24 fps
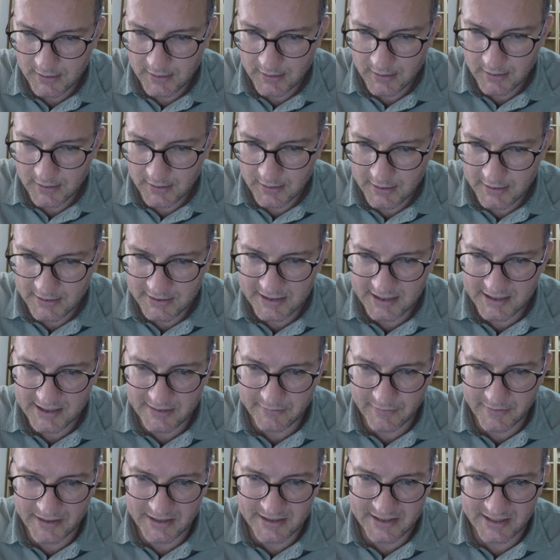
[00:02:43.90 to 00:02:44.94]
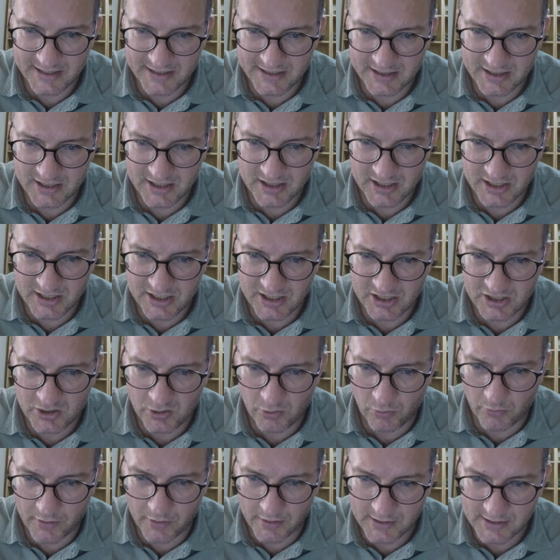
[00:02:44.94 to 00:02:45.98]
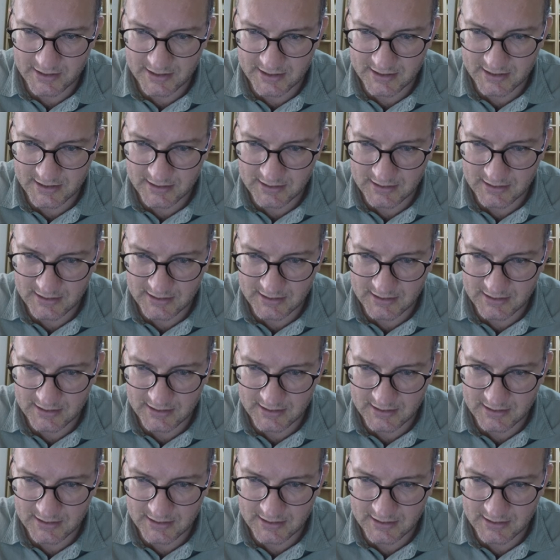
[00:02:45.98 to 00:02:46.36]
this doesn't make sense. This is Tuas.